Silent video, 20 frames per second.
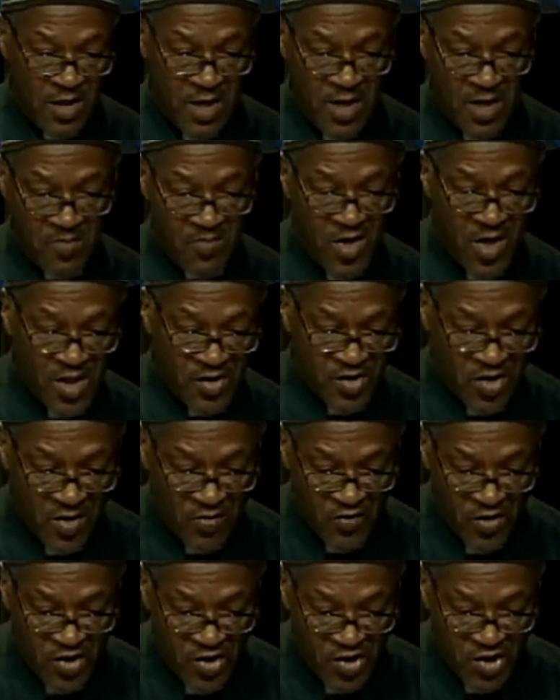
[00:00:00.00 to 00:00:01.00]
I'm Hasson
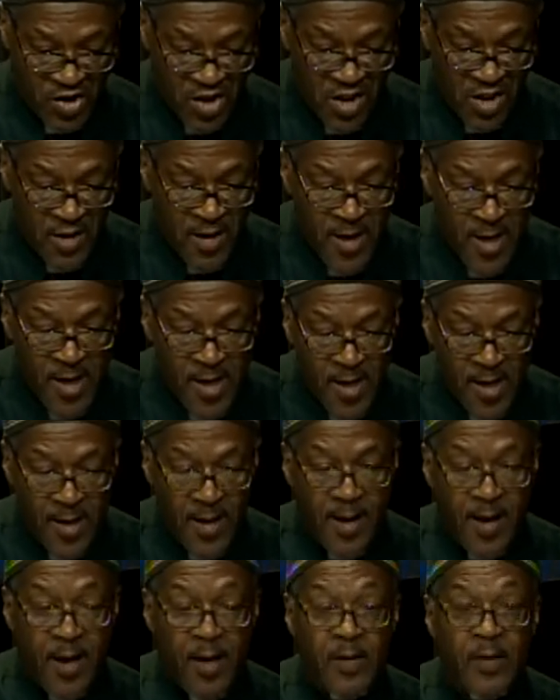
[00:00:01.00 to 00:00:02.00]
Rashid,
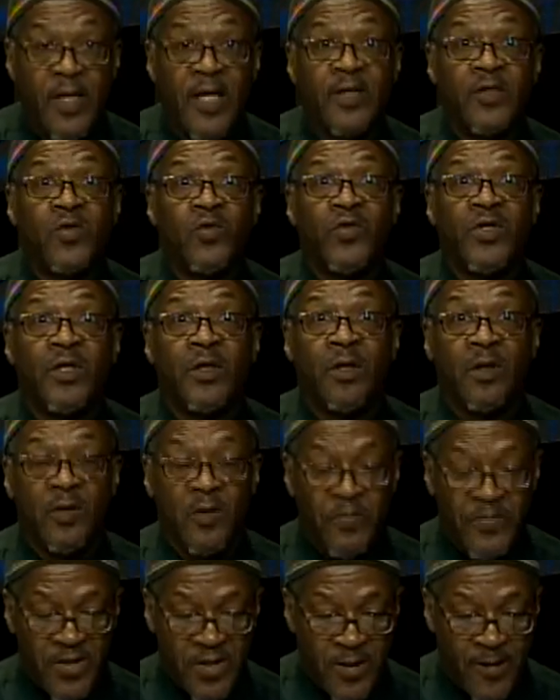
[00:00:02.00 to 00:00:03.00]
and next week it'll
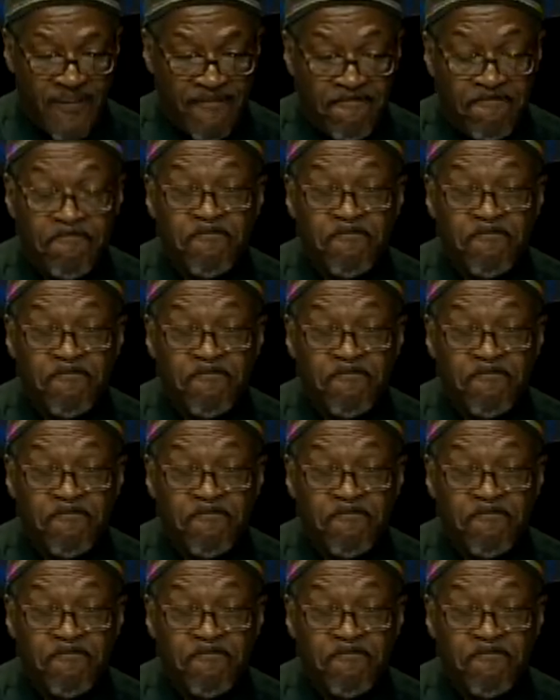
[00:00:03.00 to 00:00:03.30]
be